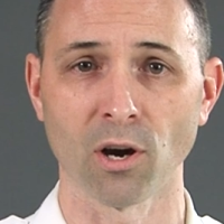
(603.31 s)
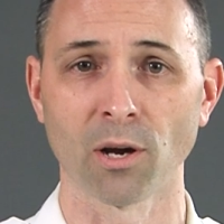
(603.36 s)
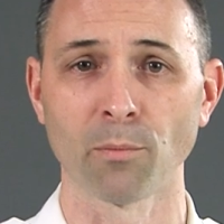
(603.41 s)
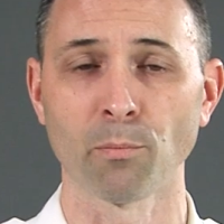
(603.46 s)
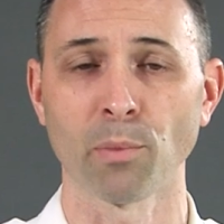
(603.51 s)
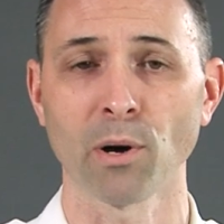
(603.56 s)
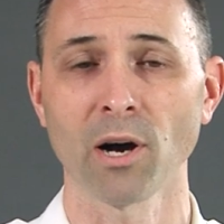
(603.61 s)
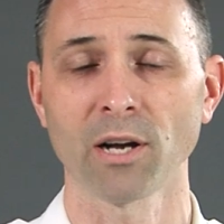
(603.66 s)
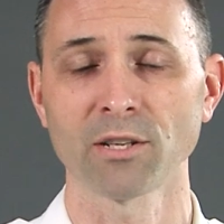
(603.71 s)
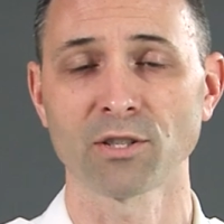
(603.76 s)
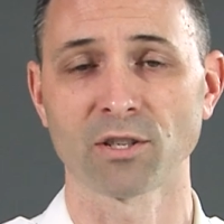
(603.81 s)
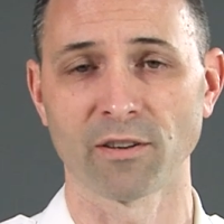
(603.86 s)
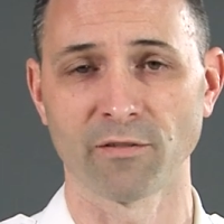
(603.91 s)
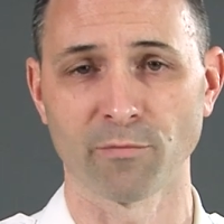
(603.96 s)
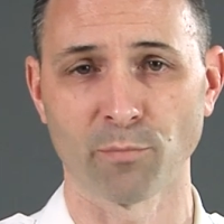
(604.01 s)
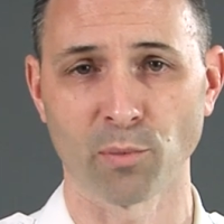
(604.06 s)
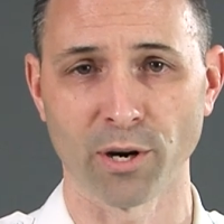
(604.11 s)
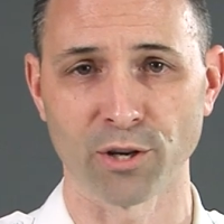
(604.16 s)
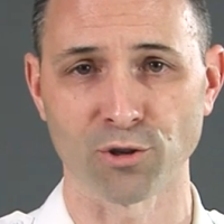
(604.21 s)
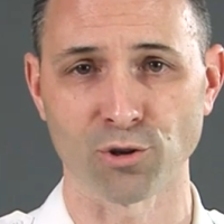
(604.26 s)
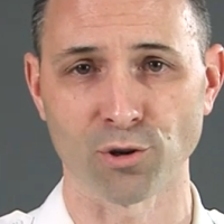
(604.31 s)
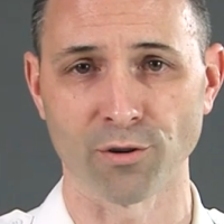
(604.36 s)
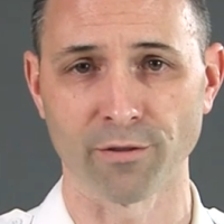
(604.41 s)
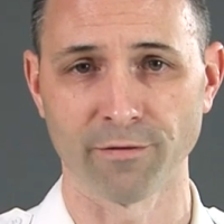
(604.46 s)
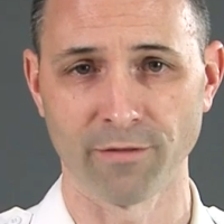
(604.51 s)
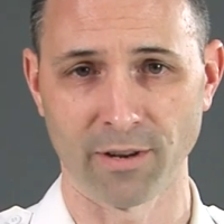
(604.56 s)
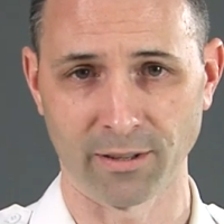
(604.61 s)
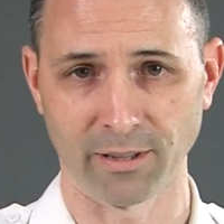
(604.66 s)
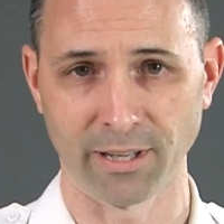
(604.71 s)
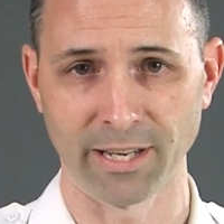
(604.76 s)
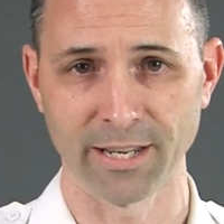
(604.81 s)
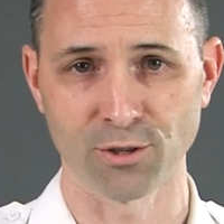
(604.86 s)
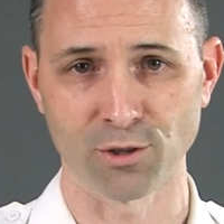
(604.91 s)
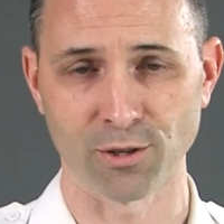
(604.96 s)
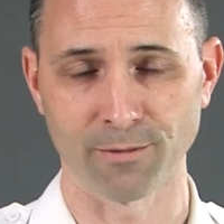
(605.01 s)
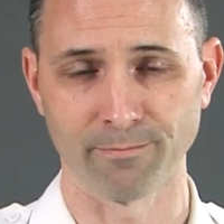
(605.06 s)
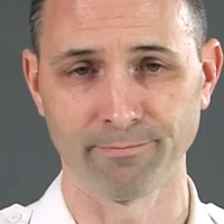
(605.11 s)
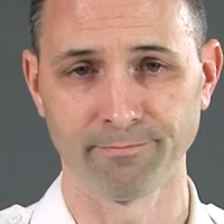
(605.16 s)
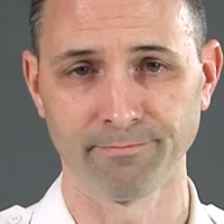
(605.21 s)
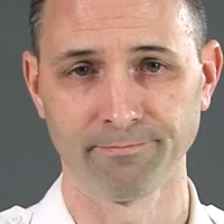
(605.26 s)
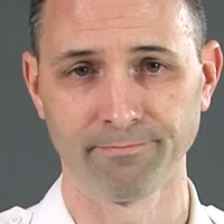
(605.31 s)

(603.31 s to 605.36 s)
on positive pressure ventilation.